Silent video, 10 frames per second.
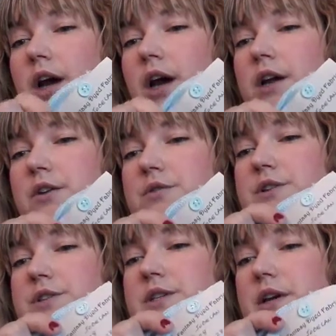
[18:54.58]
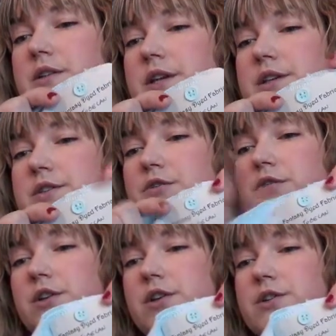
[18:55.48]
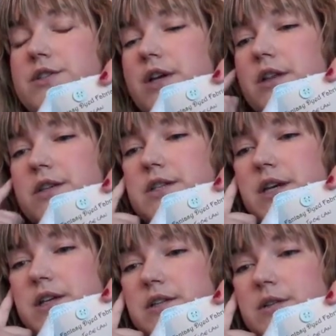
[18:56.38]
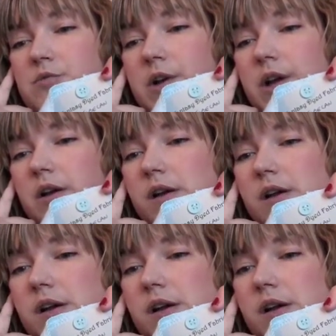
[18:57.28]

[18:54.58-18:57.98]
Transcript: I know there's an LNS over on her side of the state somewhere,